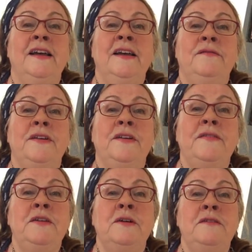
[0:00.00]

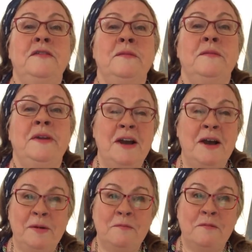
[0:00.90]
fifty-one for me and
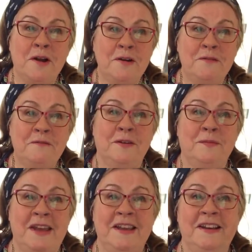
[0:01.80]
hubby. Wonderful,
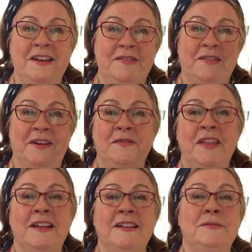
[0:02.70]
baking diva.
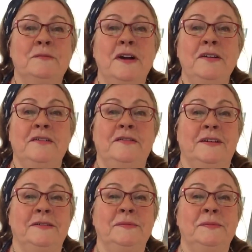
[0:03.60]
That's wonderful.